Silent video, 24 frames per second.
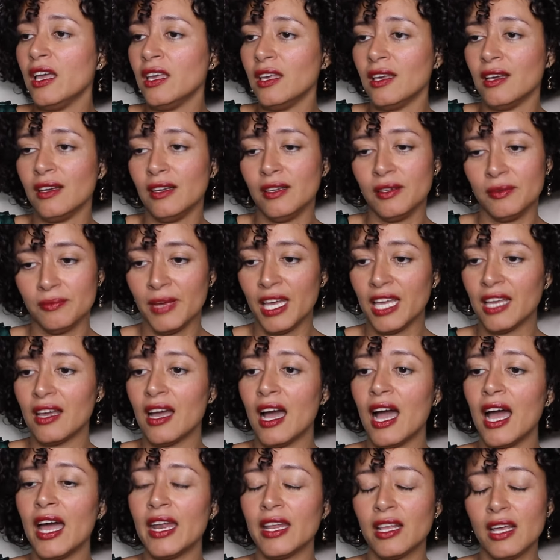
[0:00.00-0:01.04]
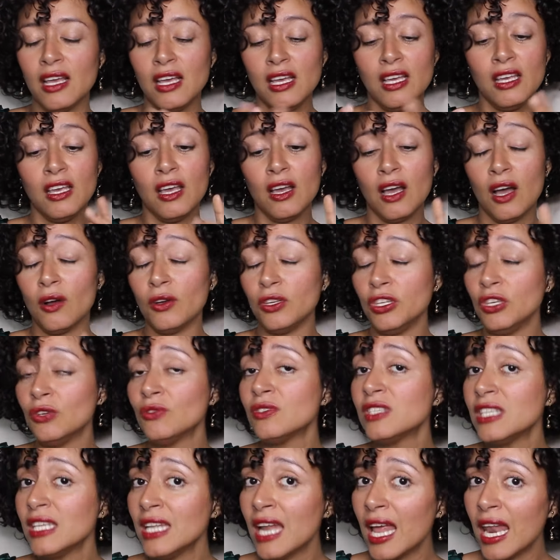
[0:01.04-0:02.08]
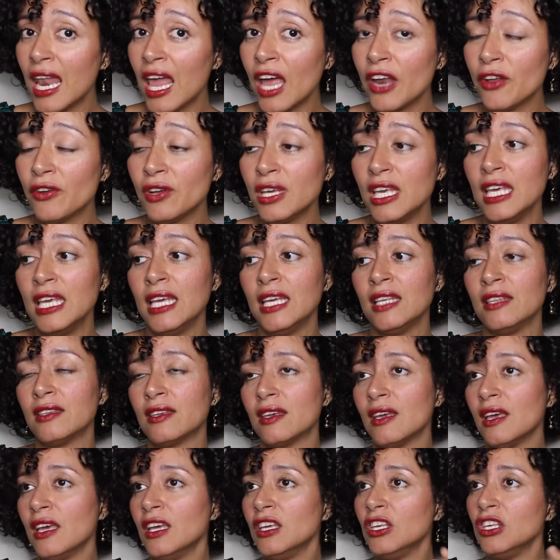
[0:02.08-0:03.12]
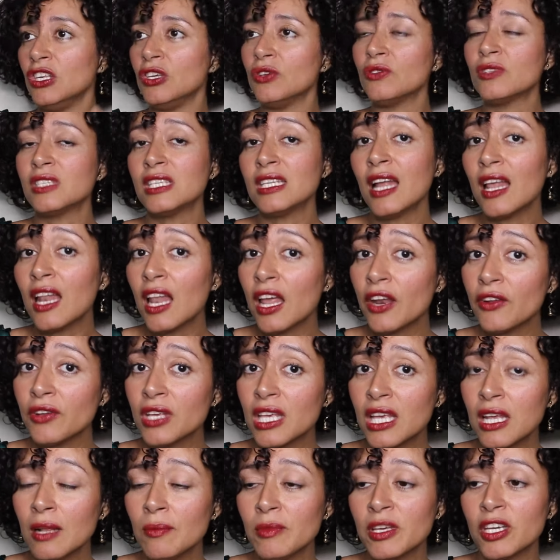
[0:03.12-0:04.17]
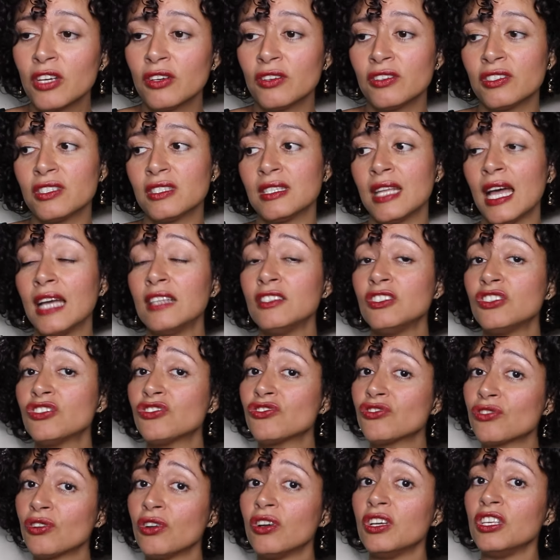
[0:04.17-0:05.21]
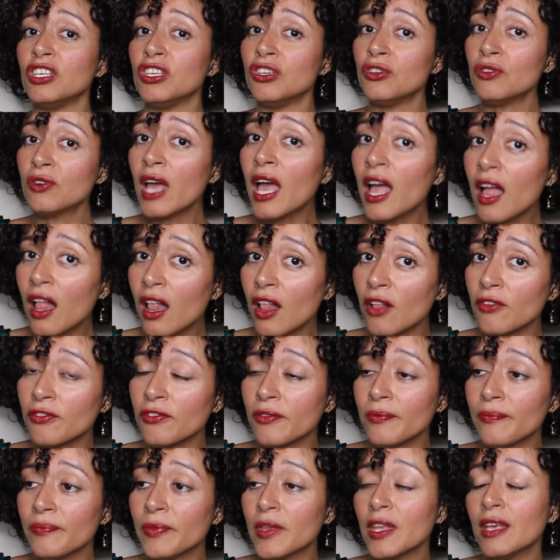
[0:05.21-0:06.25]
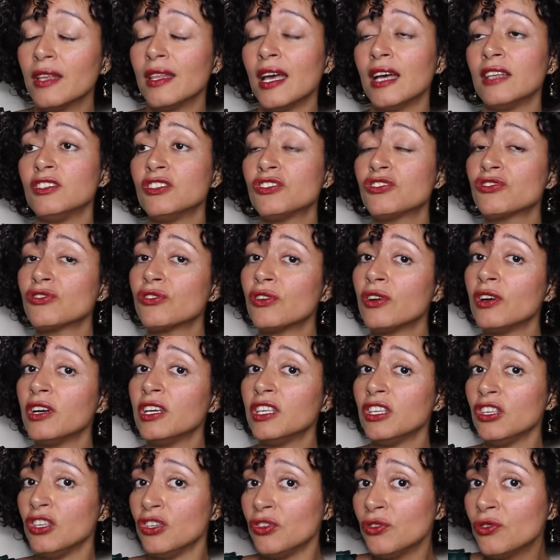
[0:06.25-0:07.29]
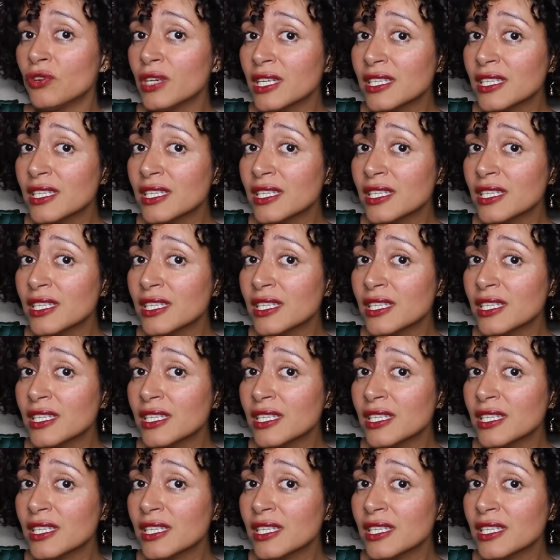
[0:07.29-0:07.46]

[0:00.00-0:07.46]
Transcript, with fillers: oh my God, using a lot of heat, using a lot of chemicals that destroy your health, that destroy your